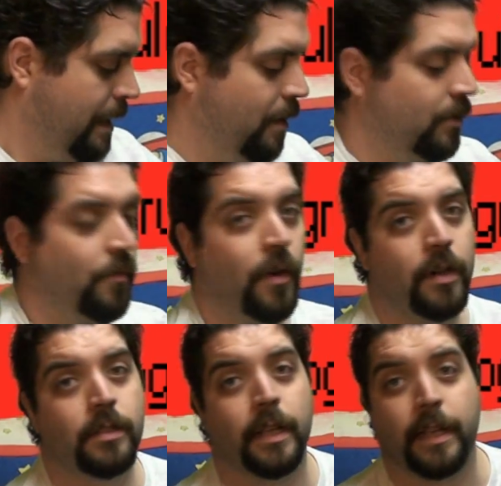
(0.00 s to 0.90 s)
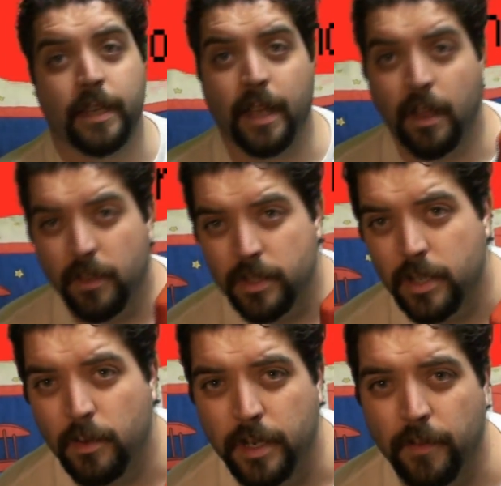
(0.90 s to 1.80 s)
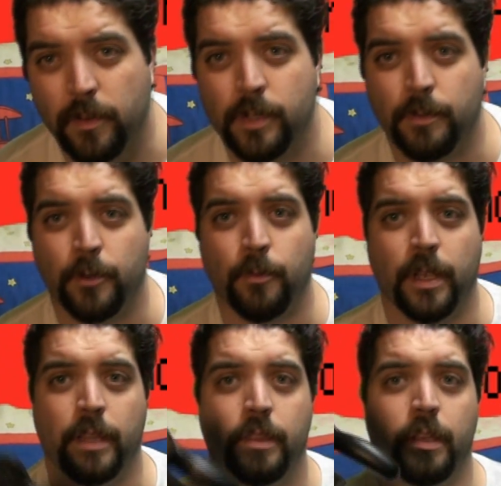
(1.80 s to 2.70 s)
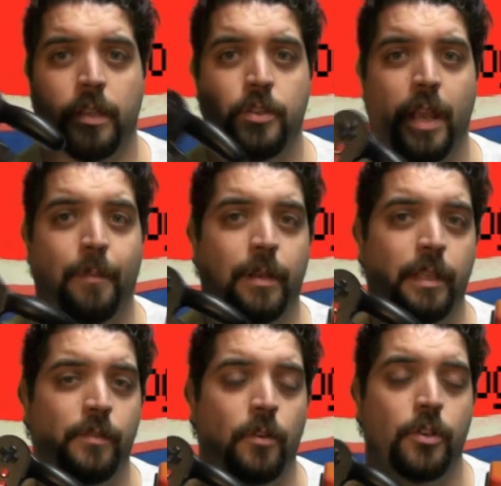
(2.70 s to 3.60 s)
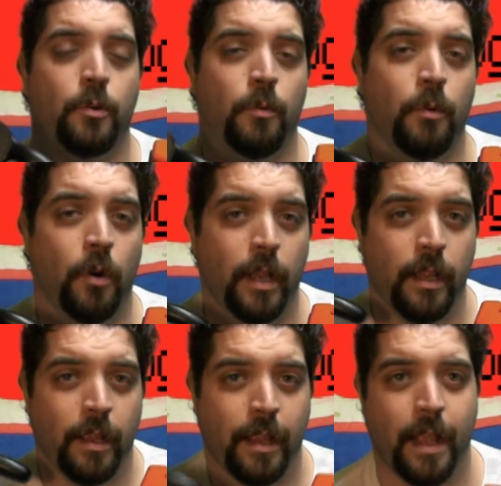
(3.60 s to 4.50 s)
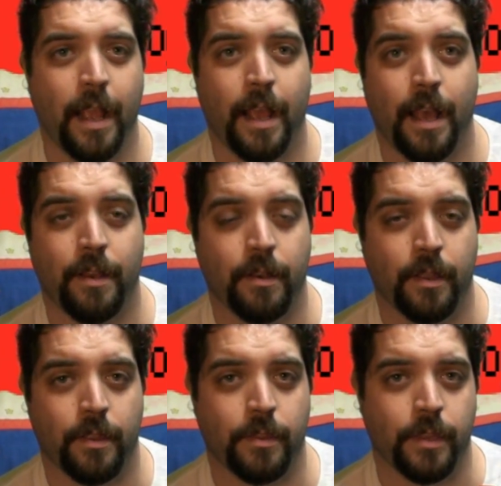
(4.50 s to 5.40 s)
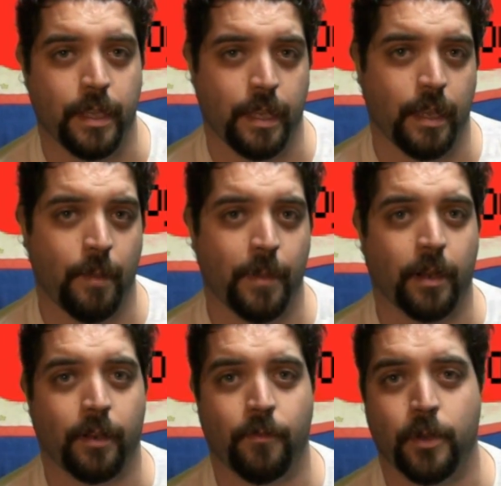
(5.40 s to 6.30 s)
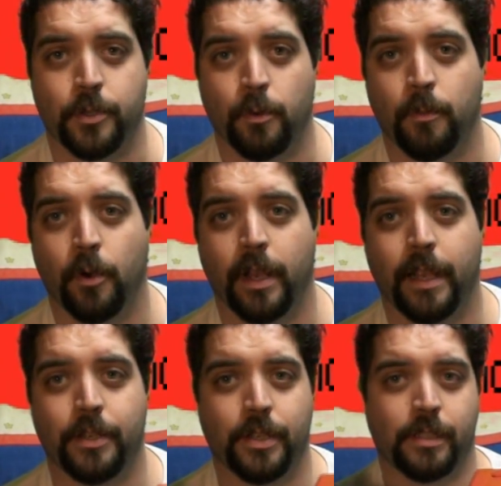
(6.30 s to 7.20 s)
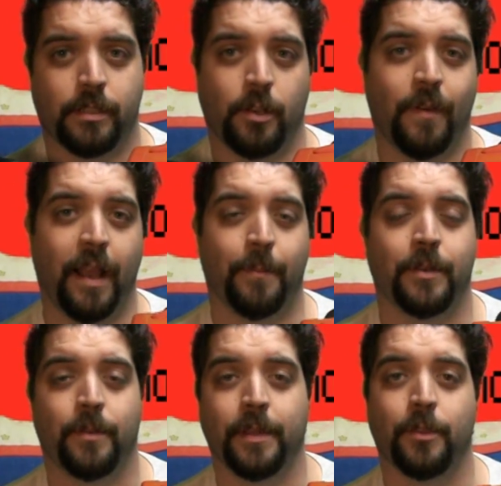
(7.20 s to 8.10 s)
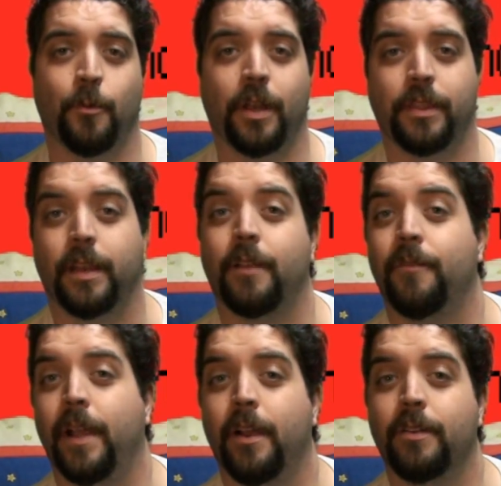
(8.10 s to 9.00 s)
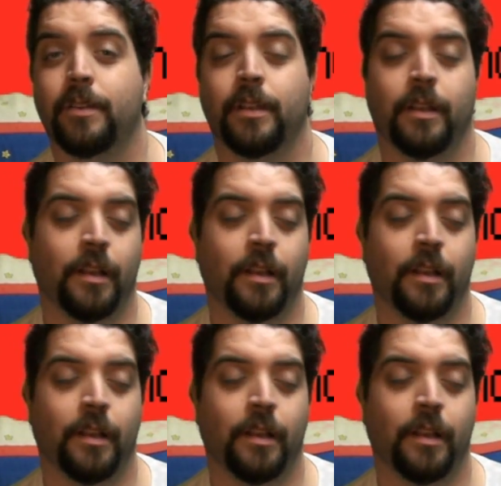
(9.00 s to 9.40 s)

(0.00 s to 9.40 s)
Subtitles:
Now as far as I can tell, there's no difference between the Japanese Virtual Boy and the American Virtual Boy. It just so happened to be the one that I found,